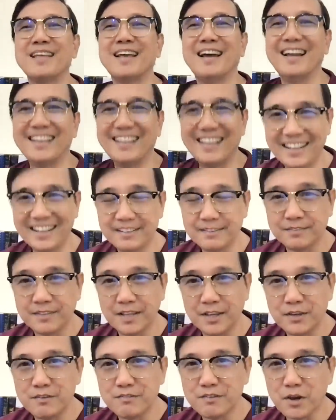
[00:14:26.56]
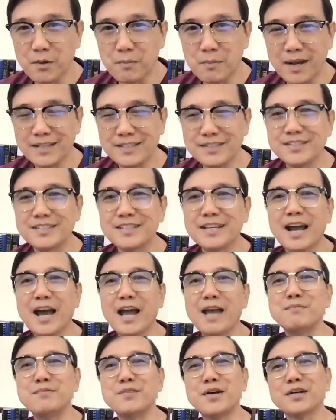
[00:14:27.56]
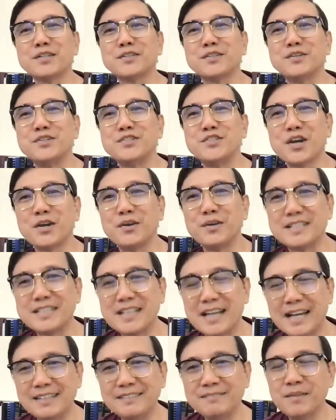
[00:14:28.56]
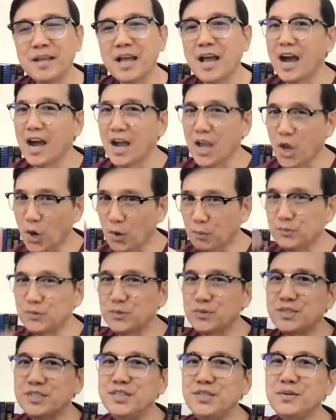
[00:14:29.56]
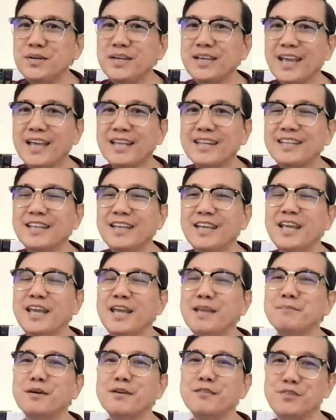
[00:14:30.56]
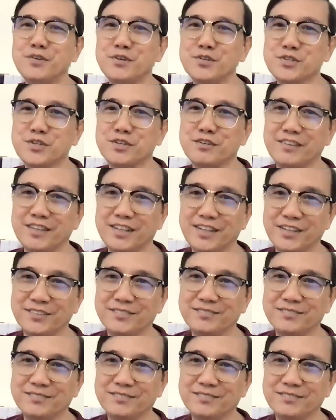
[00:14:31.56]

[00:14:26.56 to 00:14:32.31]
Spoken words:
Again, thank you very much. I'm Dr. Jerry Tan. I hope to see you again in my future video.